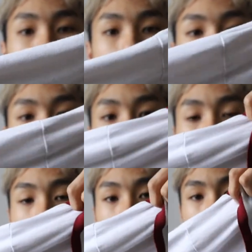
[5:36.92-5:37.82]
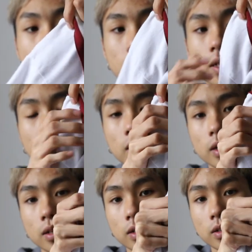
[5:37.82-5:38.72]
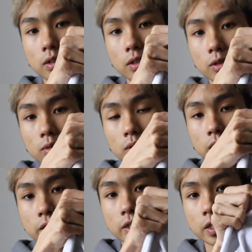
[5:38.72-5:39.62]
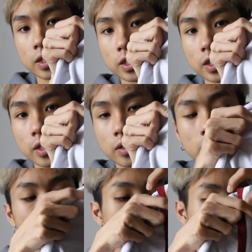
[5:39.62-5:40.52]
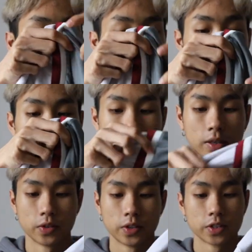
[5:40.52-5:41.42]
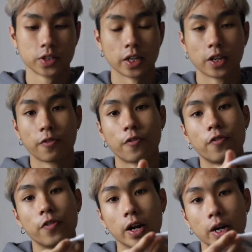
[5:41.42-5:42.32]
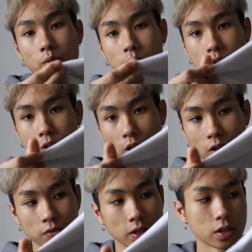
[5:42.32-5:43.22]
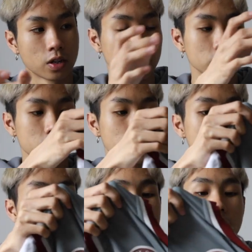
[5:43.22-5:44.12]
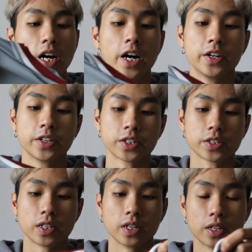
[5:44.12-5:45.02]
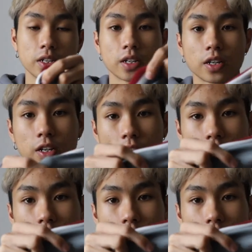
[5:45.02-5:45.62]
end, and it's like, you know, it's sealed here, and this is like very soft, like cottonish, and this is like